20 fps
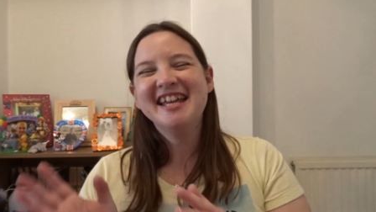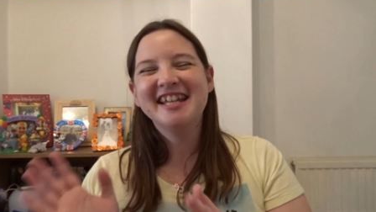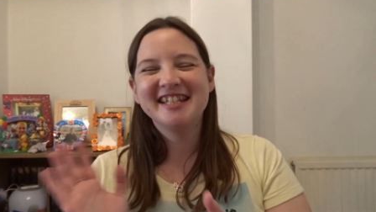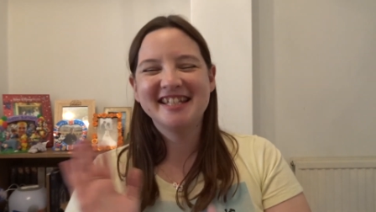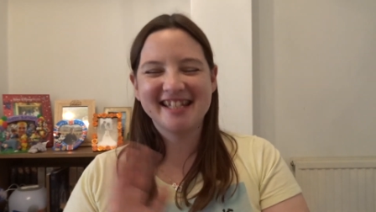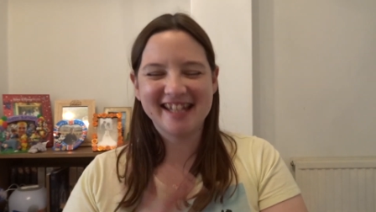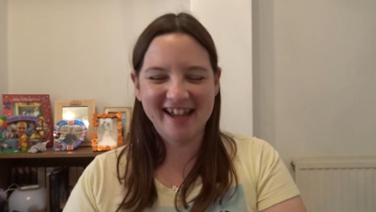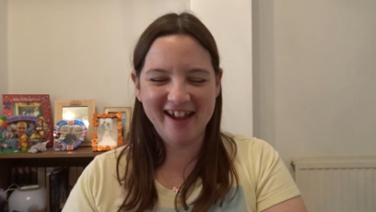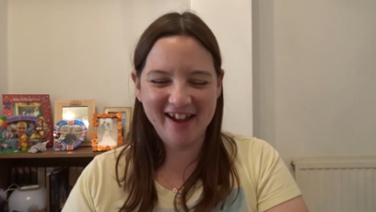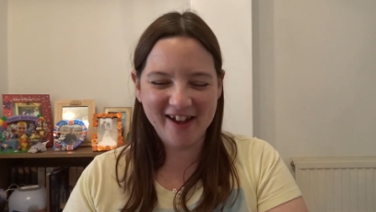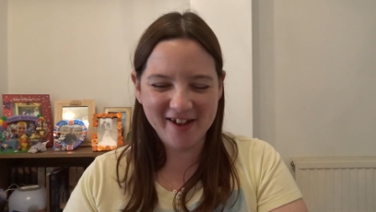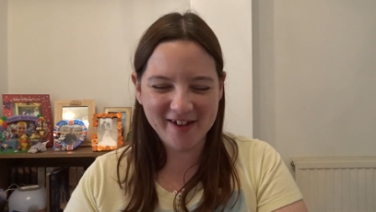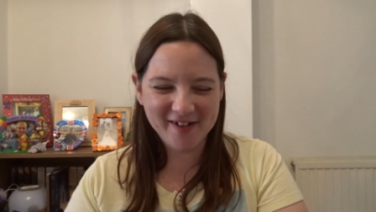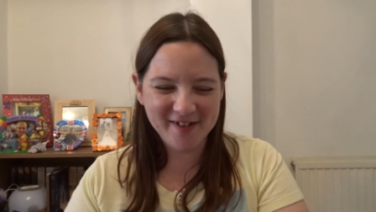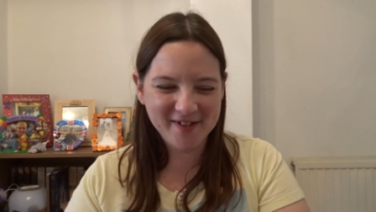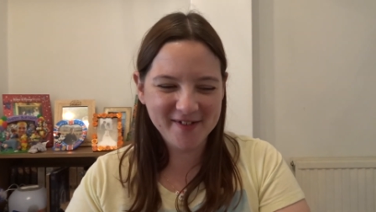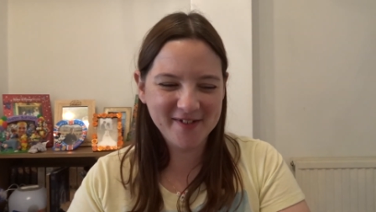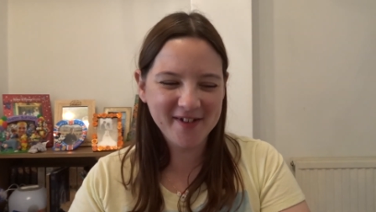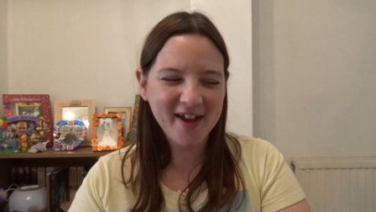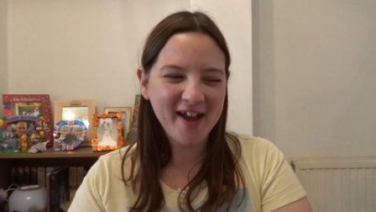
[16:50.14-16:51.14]
So
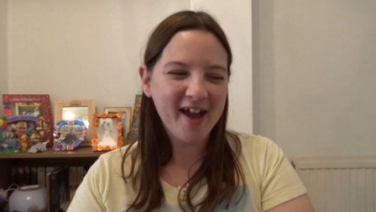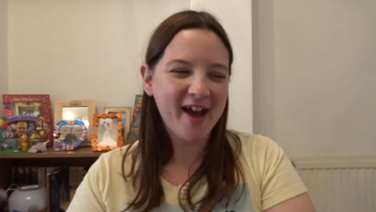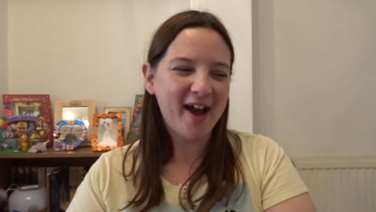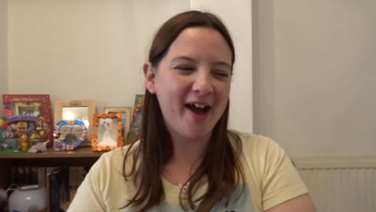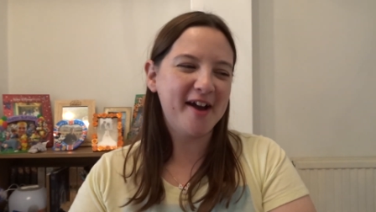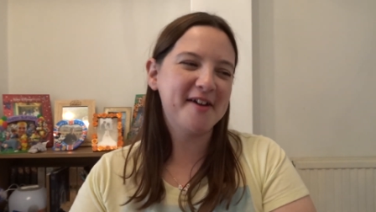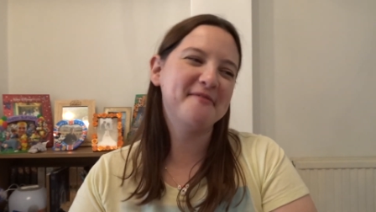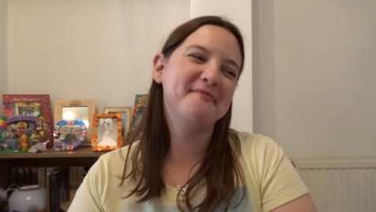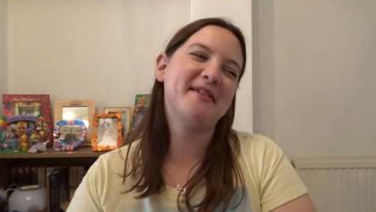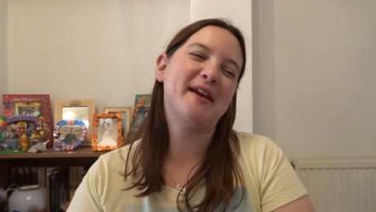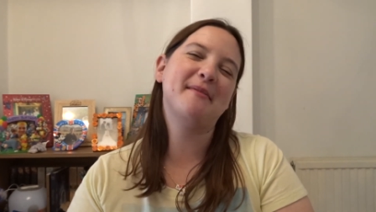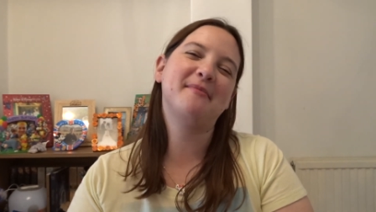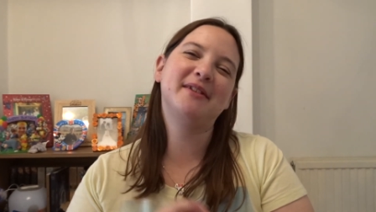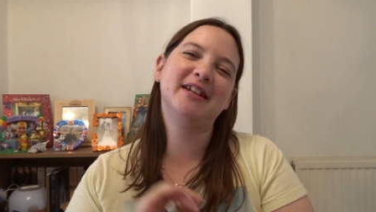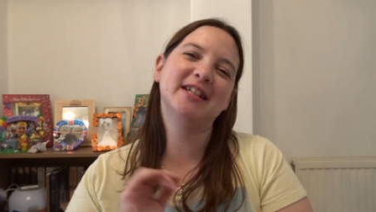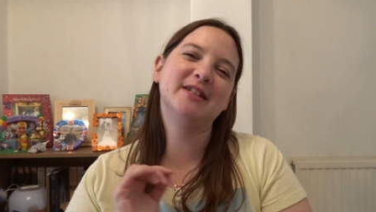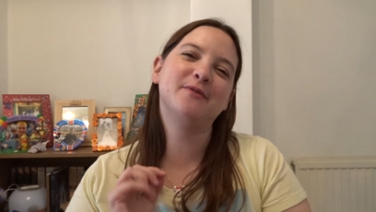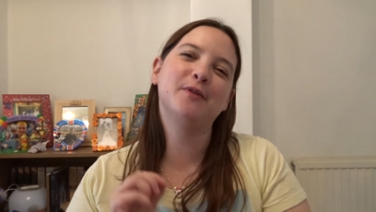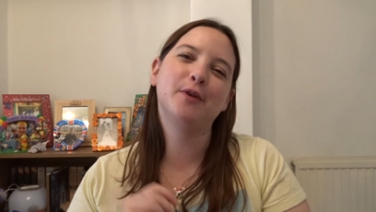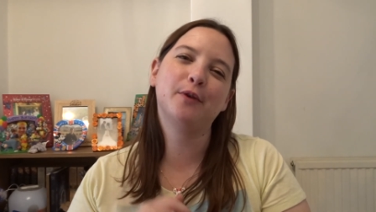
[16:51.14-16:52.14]
um, yeah,
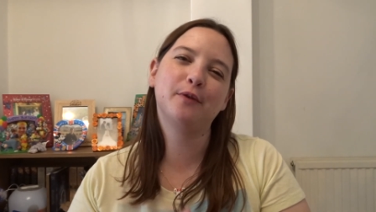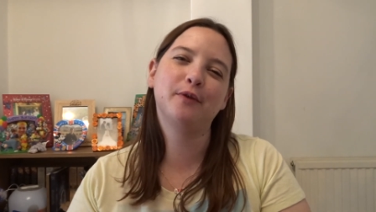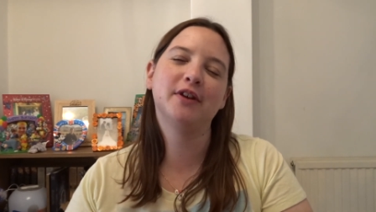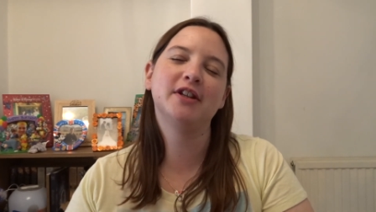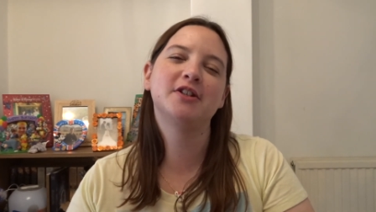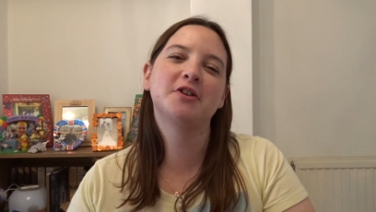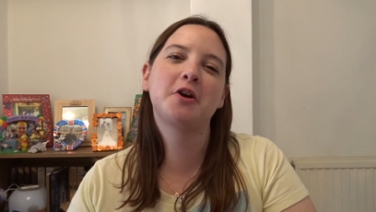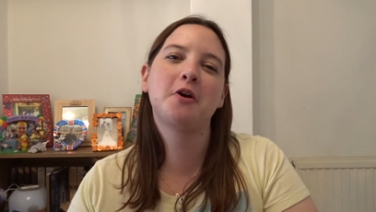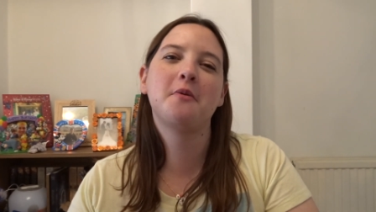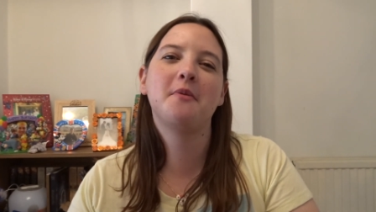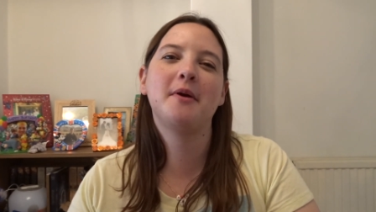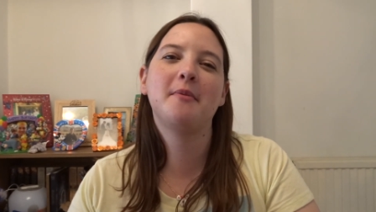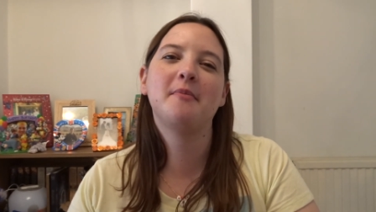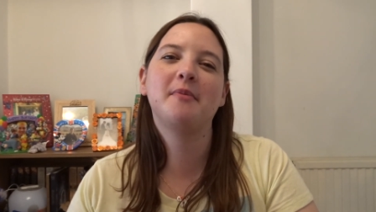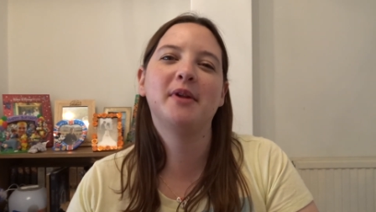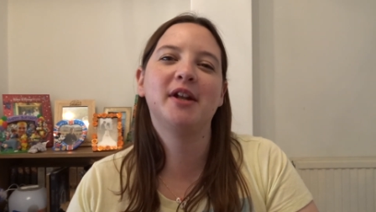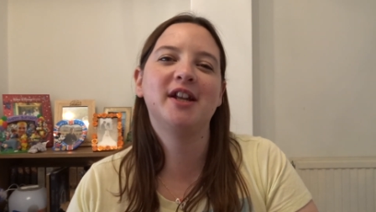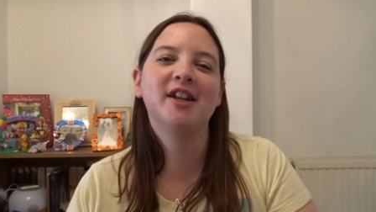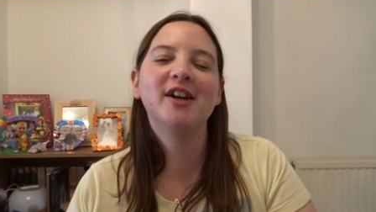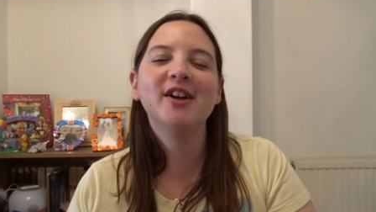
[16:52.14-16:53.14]
please feel free to comment
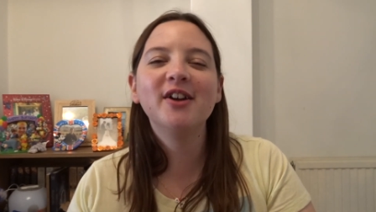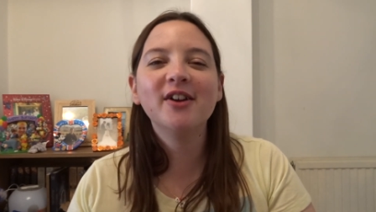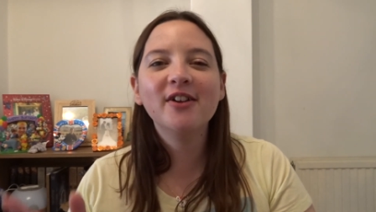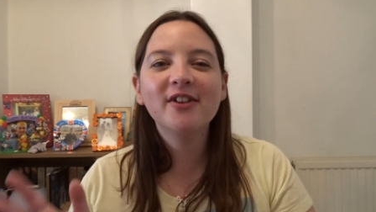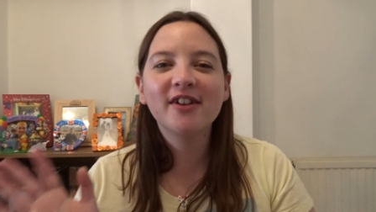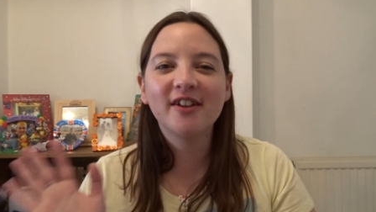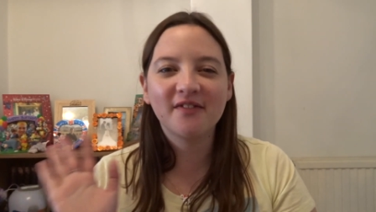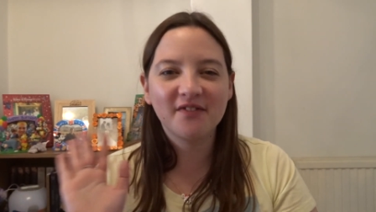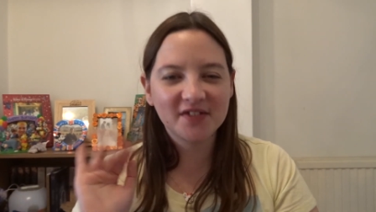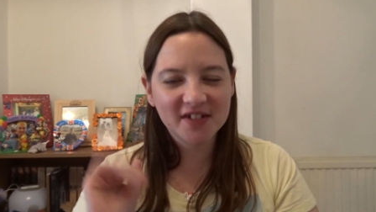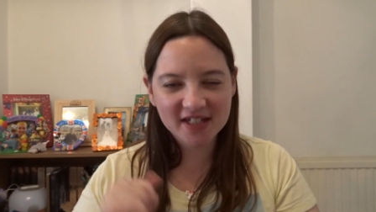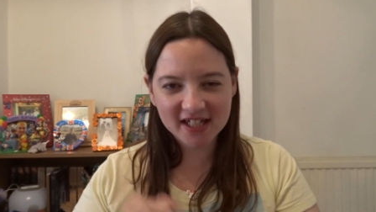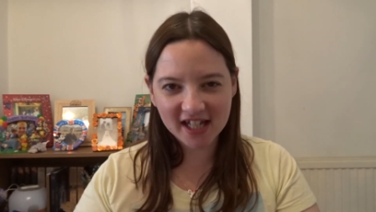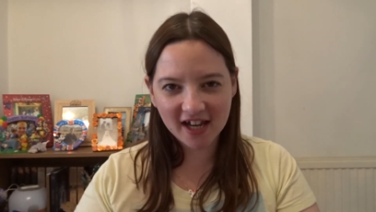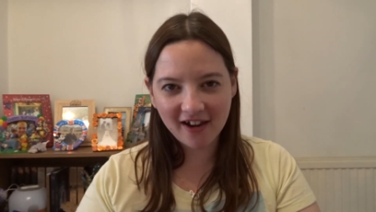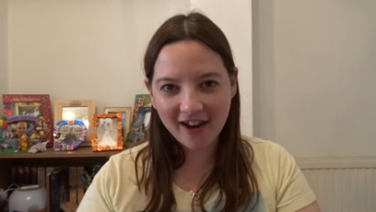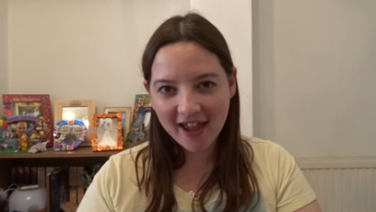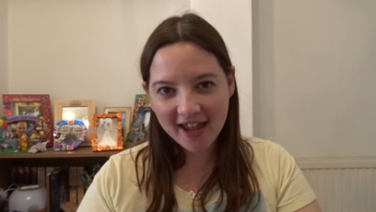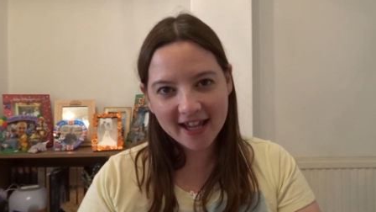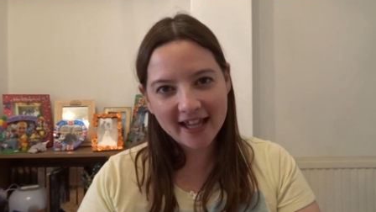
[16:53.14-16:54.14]
below, give us
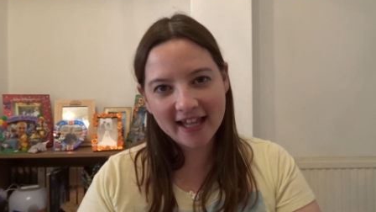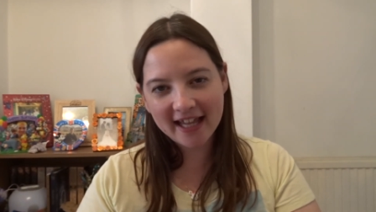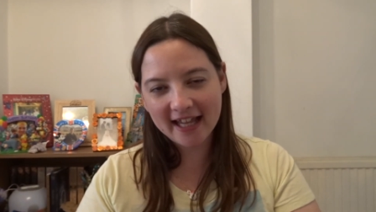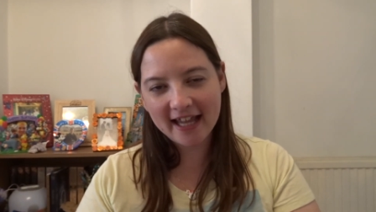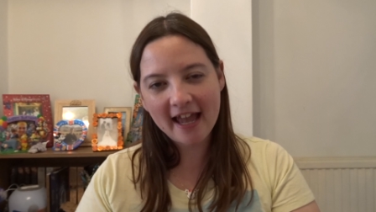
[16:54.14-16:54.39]
a like,